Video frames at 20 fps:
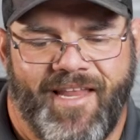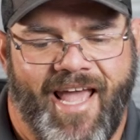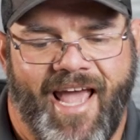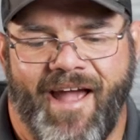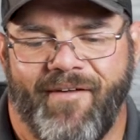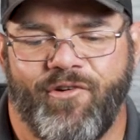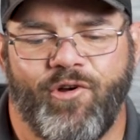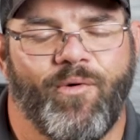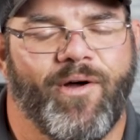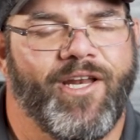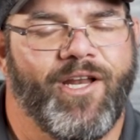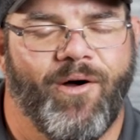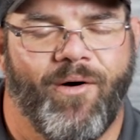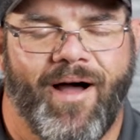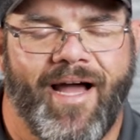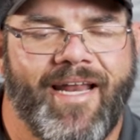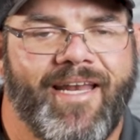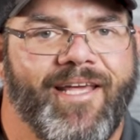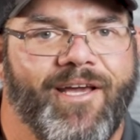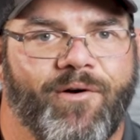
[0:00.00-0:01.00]
Every window
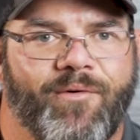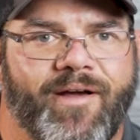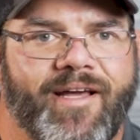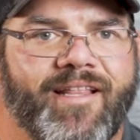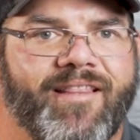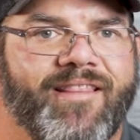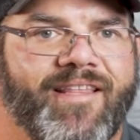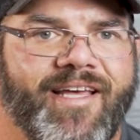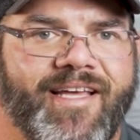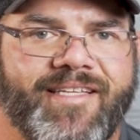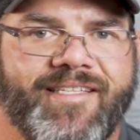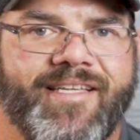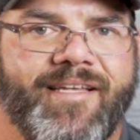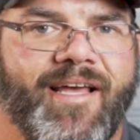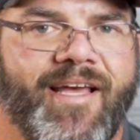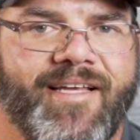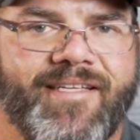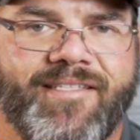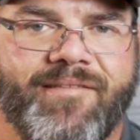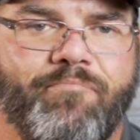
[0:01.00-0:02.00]
I deal with
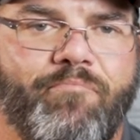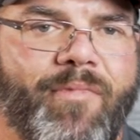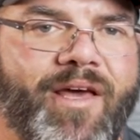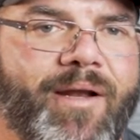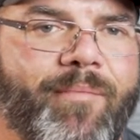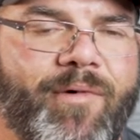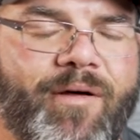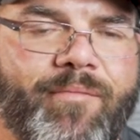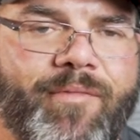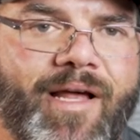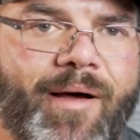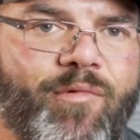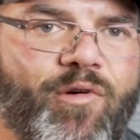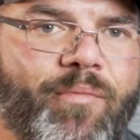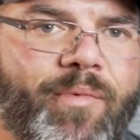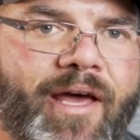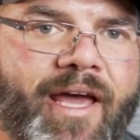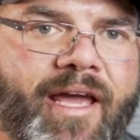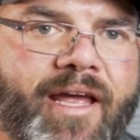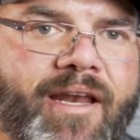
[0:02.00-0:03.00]
is minimum double
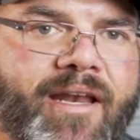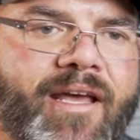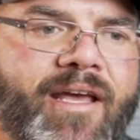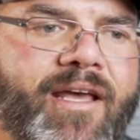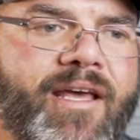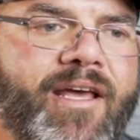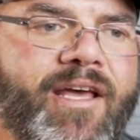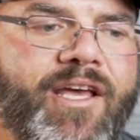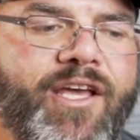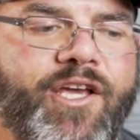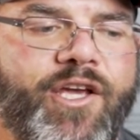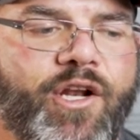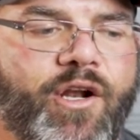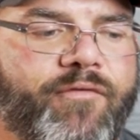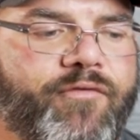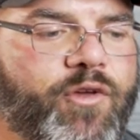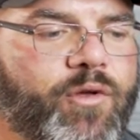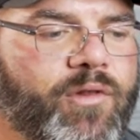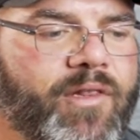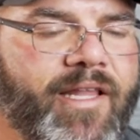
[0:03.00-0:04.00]
pane.
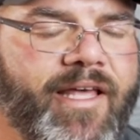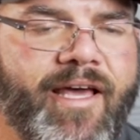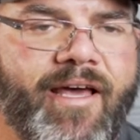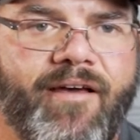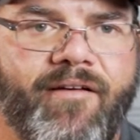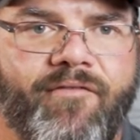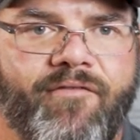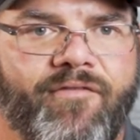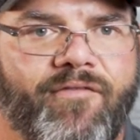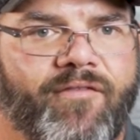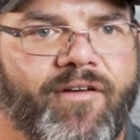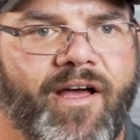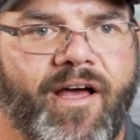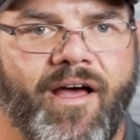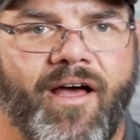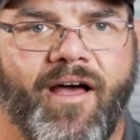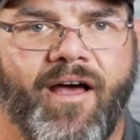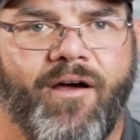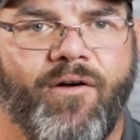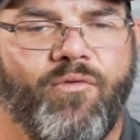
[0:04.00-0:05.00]
If you live
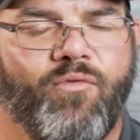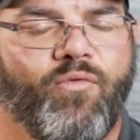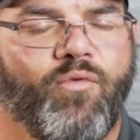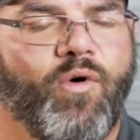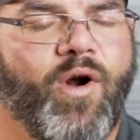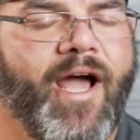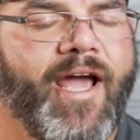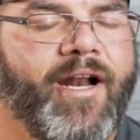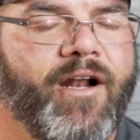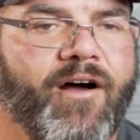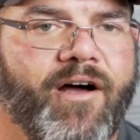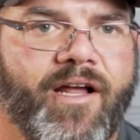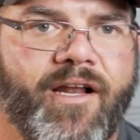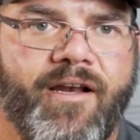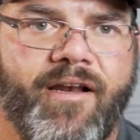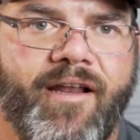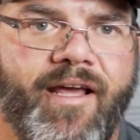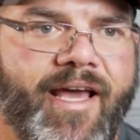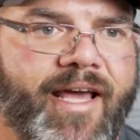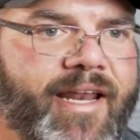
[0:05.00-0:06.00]
right
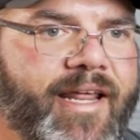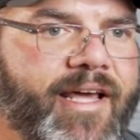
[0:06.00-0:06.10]
on an